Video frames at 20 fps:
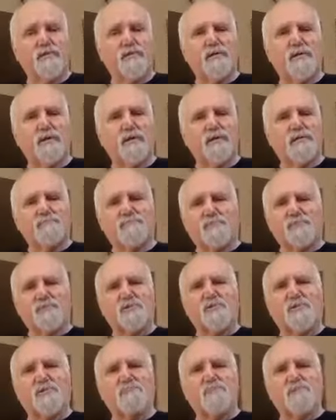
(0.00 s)
I had been
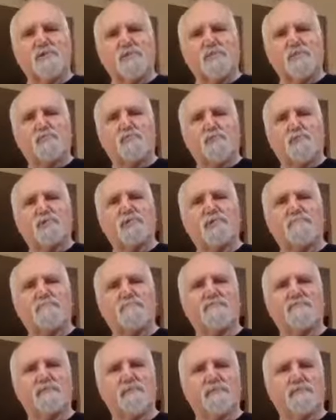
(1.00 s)
someone who worked in
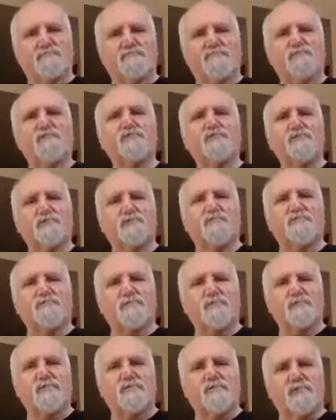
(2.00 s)
a few
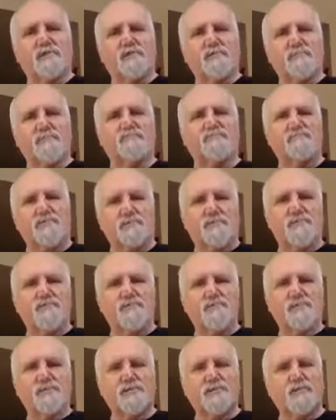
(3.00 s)
different creative
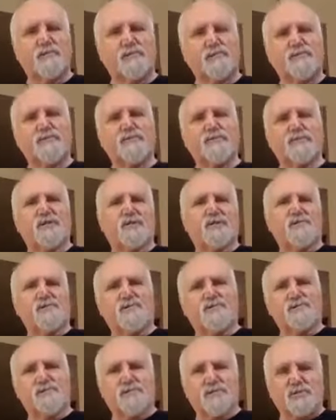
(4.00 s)
fields:
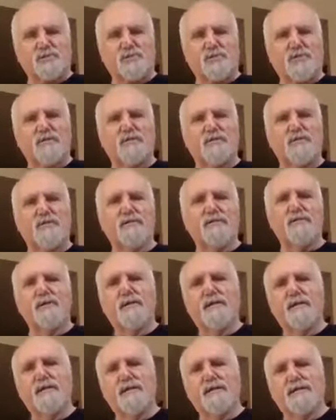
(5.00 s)
architecture, design,
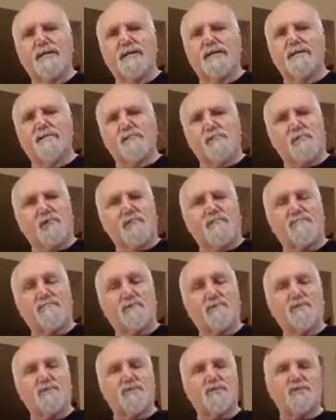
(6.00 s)
in
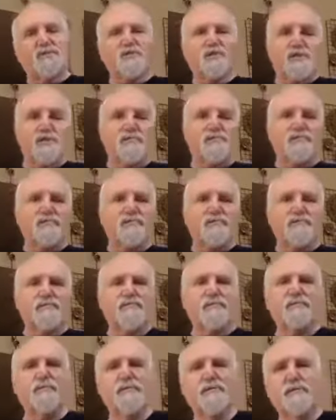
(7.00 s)
graphics,
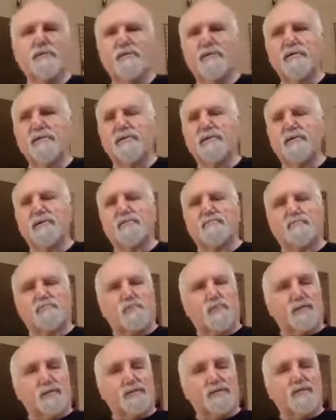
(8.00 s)
interior,
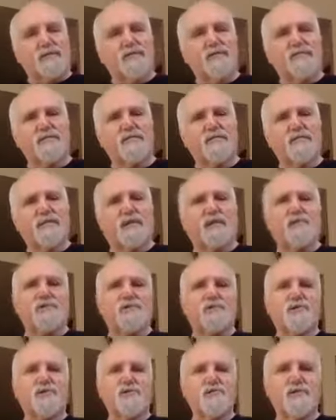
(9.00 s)
writing,
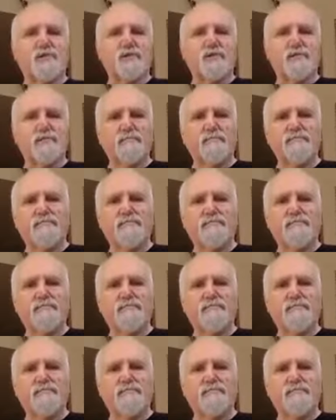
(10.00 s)
cartooning.